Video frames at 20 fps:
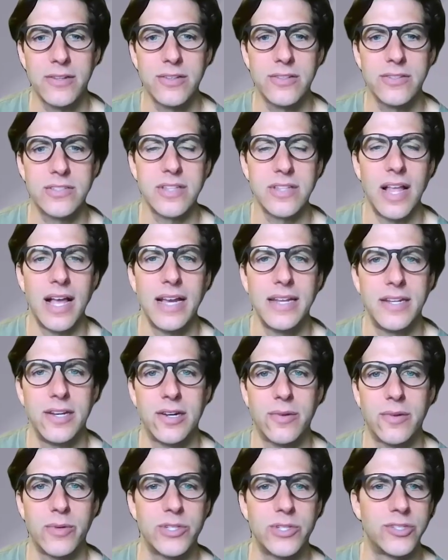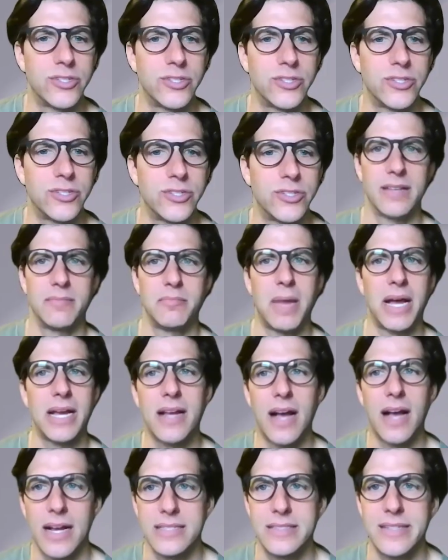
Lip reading: final slide here, which is, again,